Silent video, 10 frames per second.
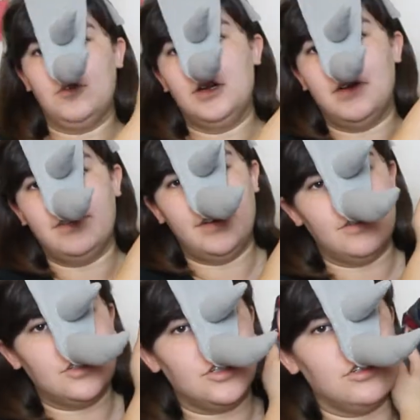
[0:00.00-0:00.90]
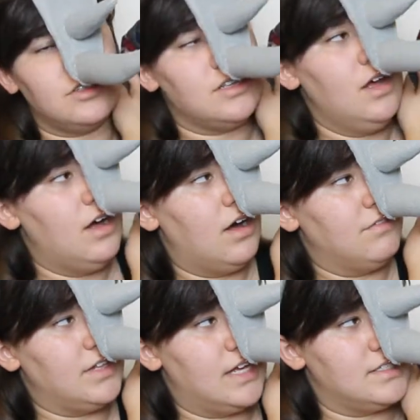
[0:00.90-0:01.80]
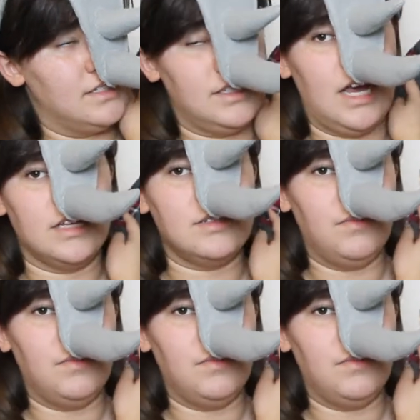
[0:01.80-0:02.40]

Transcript: one of my favorite shirts of since last